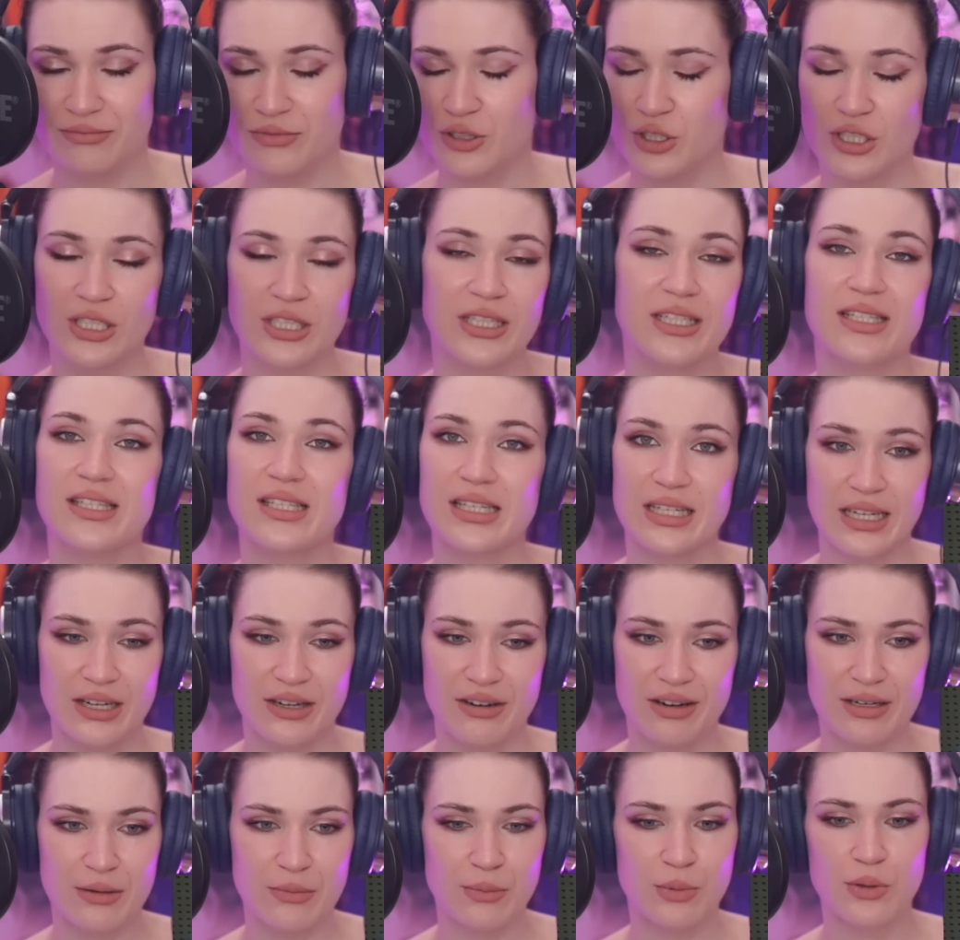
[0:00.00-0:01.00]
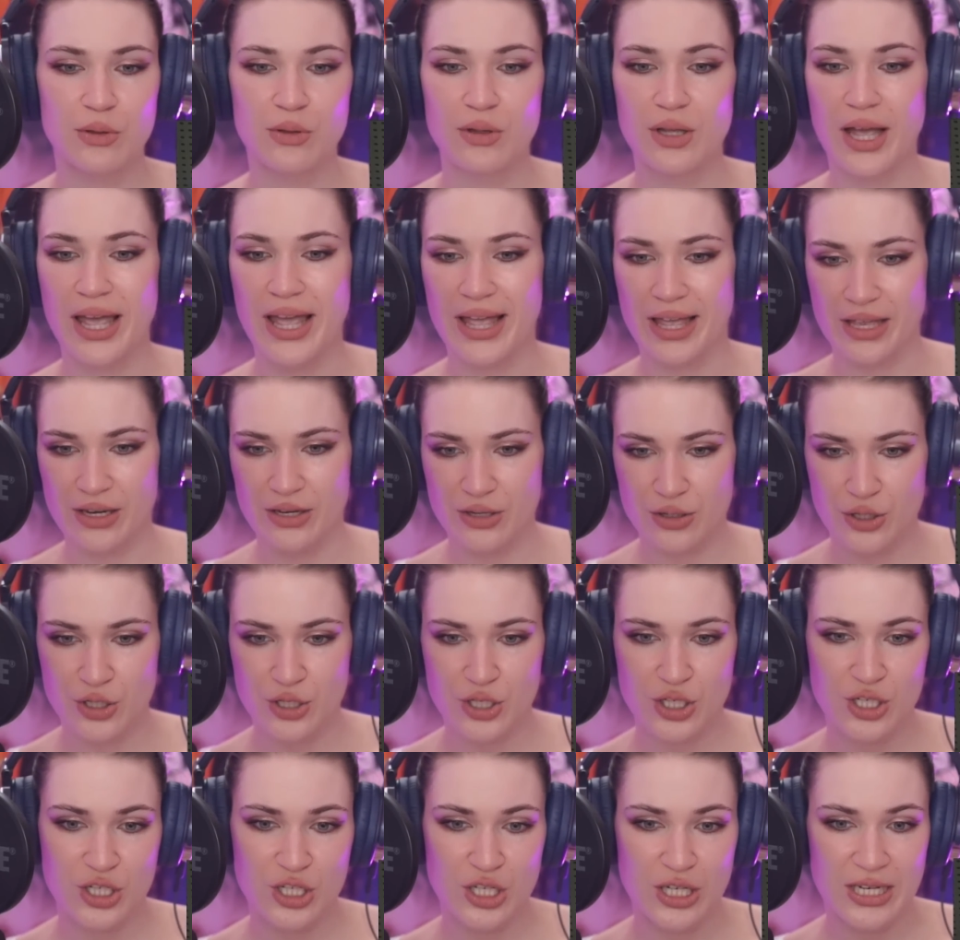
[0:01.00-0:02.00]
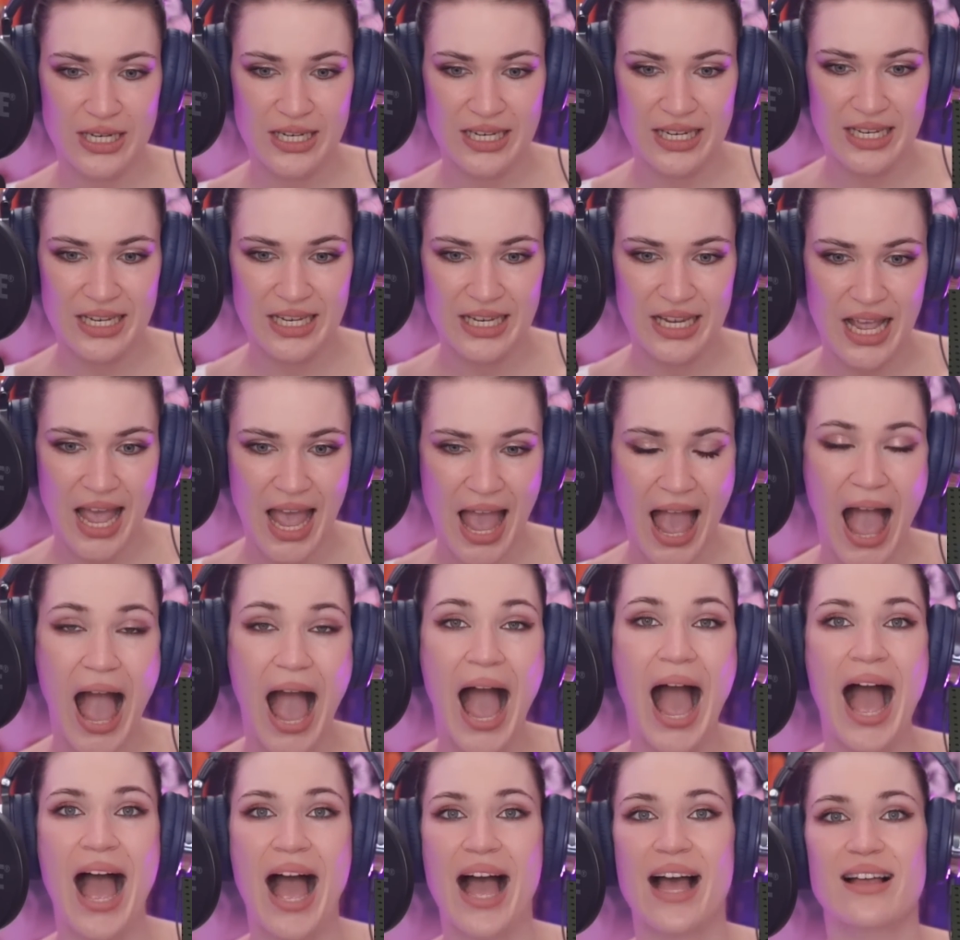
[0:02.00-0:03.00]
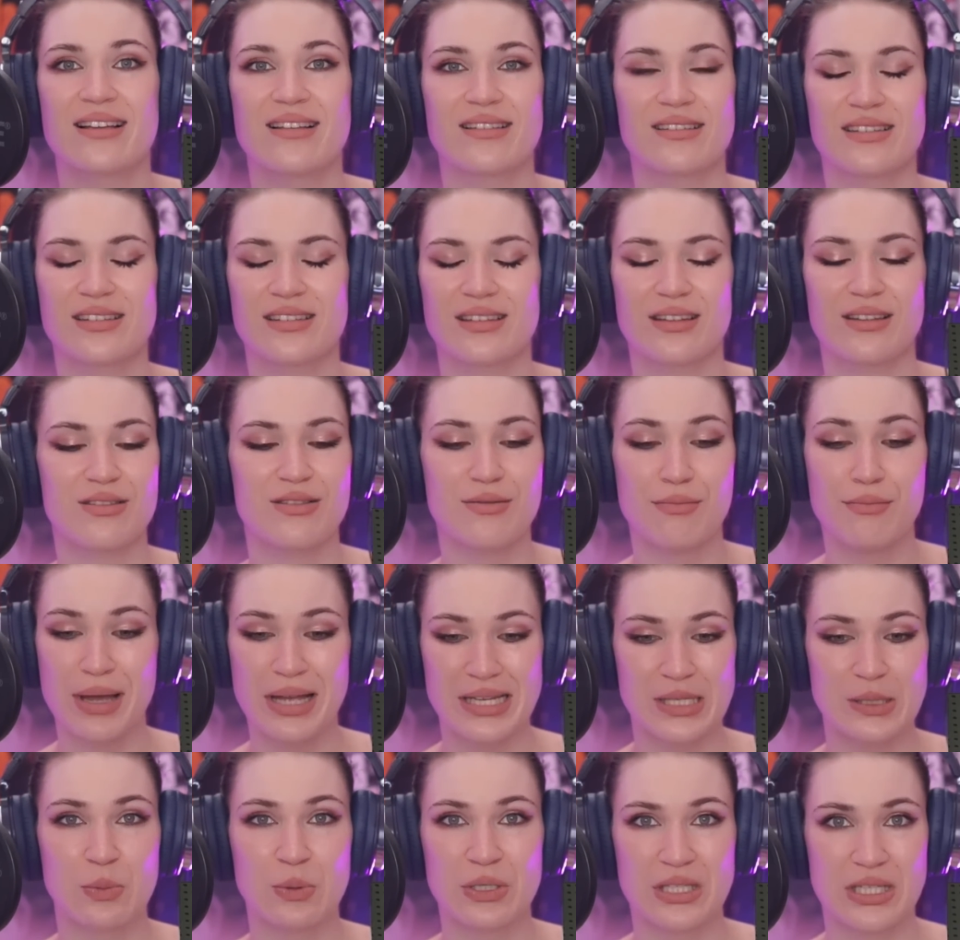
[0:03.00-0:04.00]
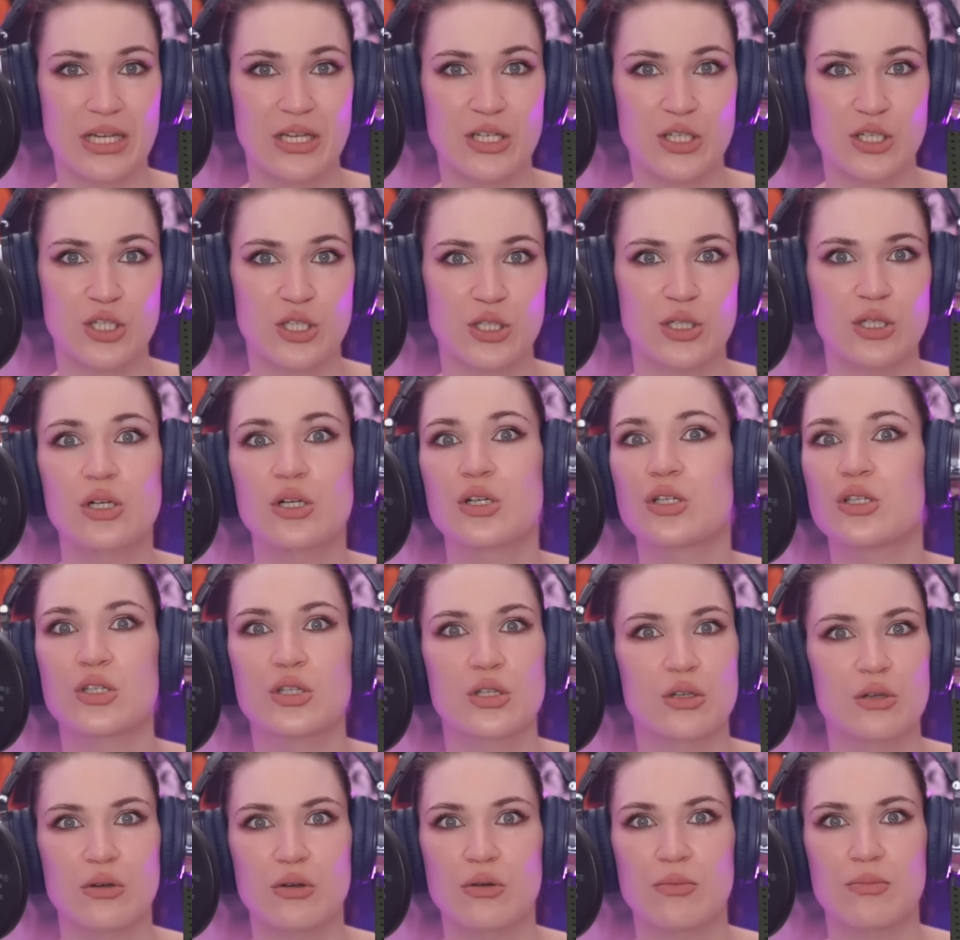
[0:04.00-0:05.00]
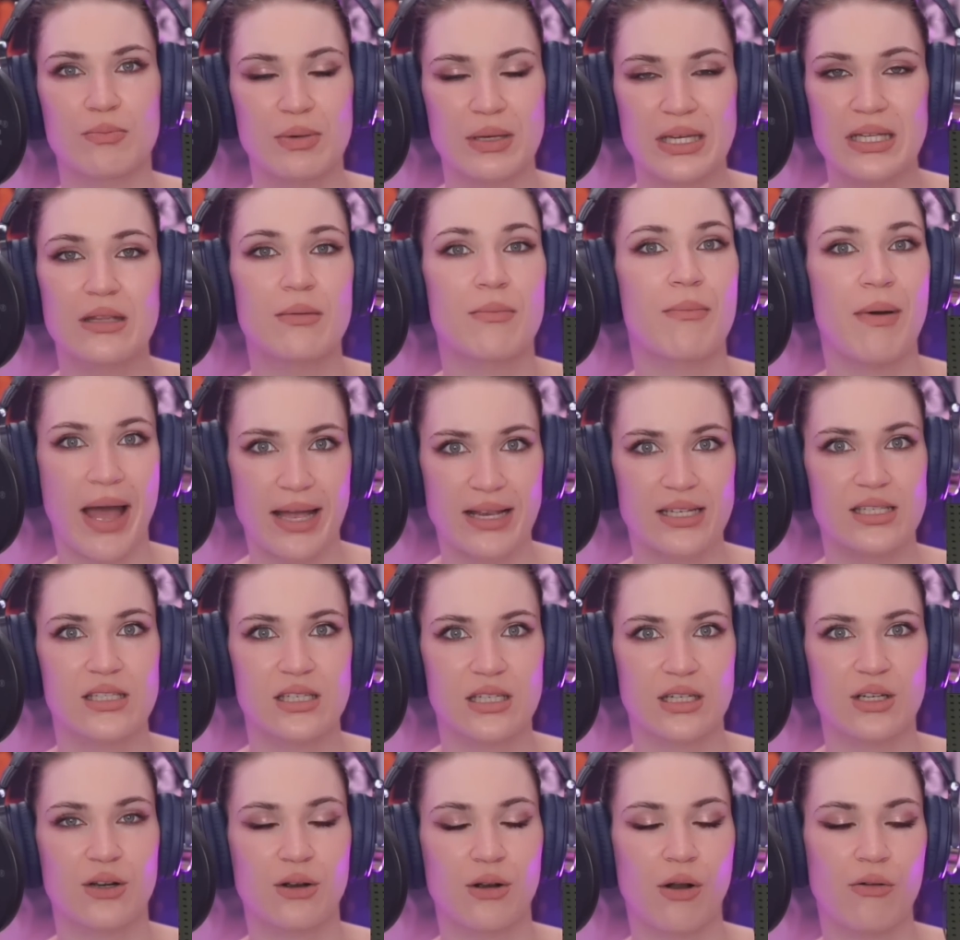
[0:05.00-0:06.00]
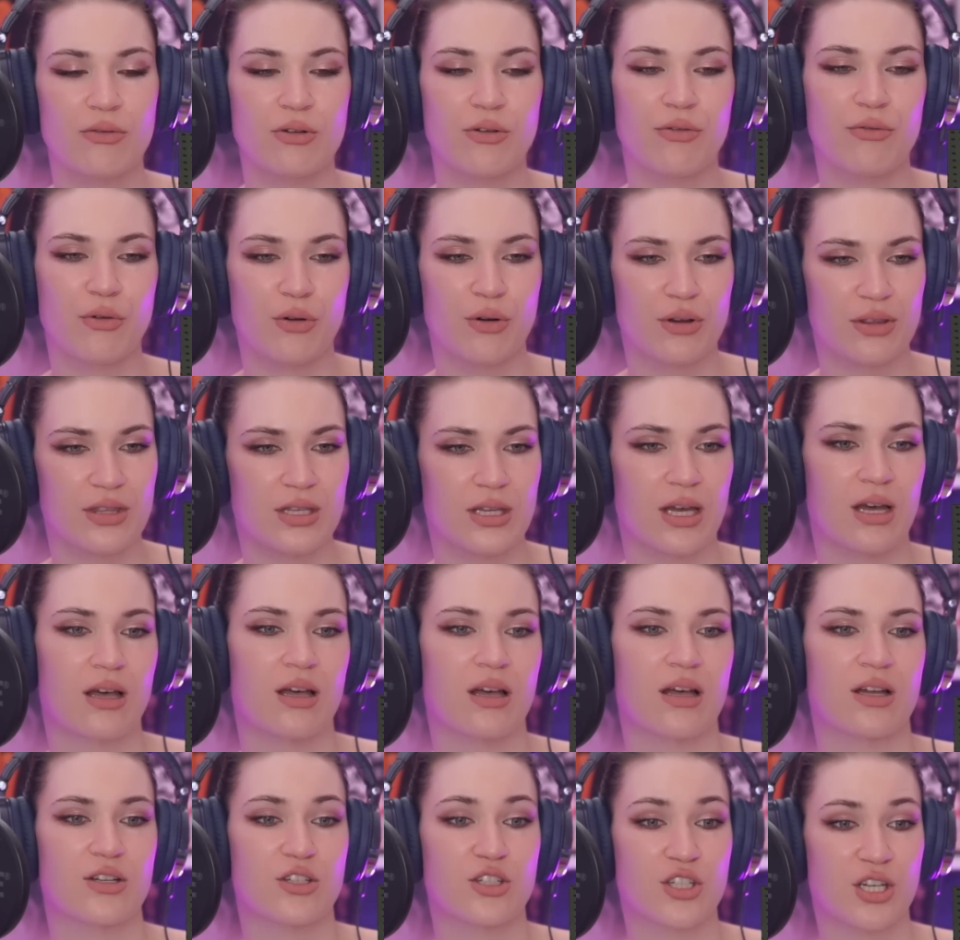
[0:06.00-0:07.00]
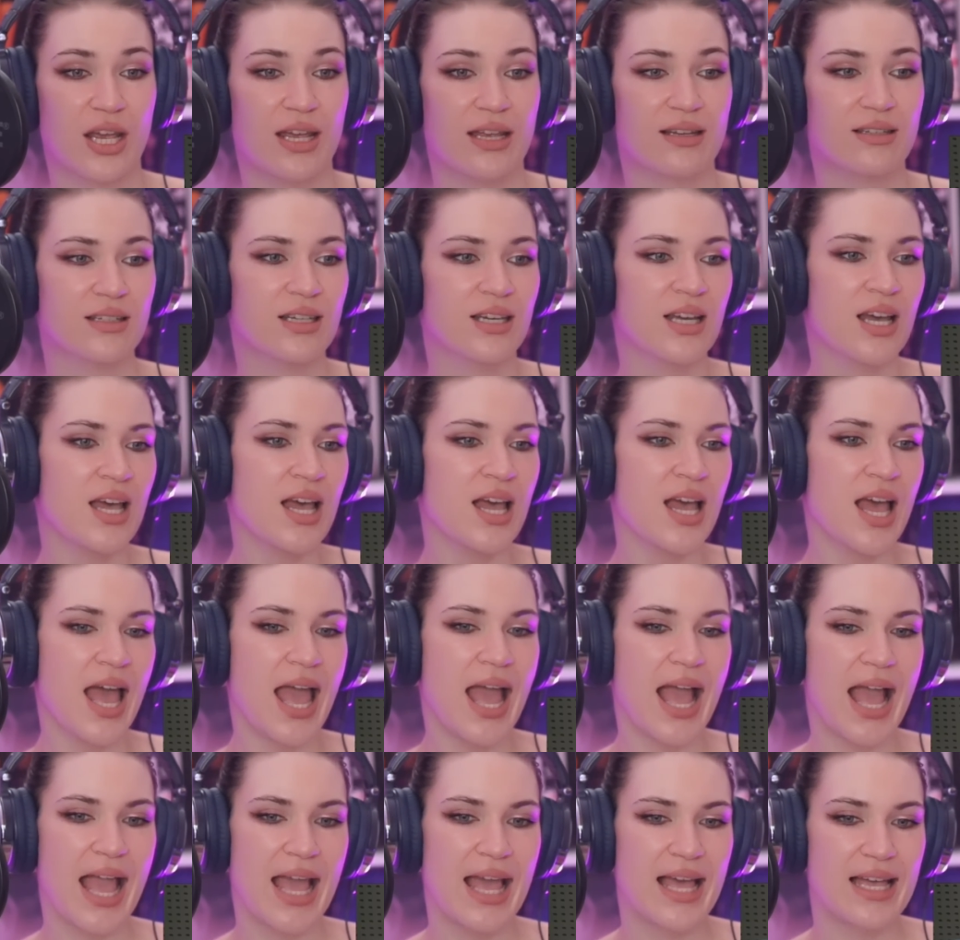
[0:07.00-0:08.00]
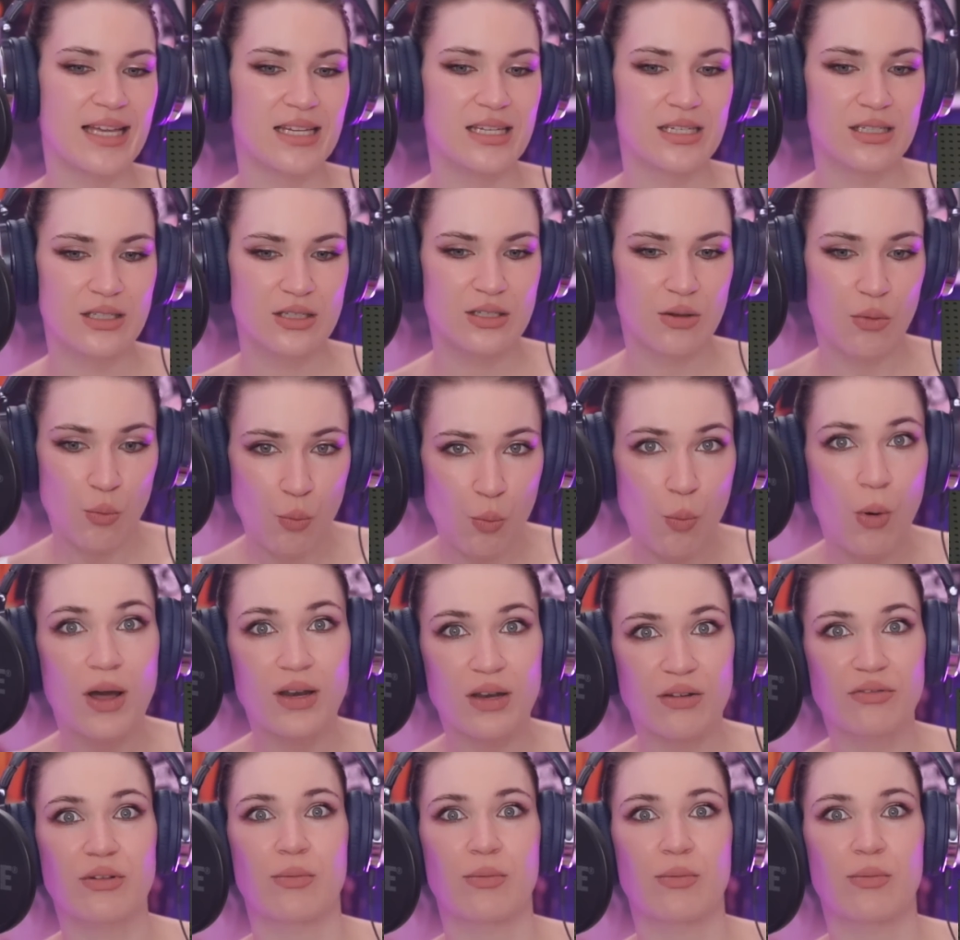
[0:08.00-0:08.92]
She is incredible and she has the best potential to be the best singer of the fourth gen and one of the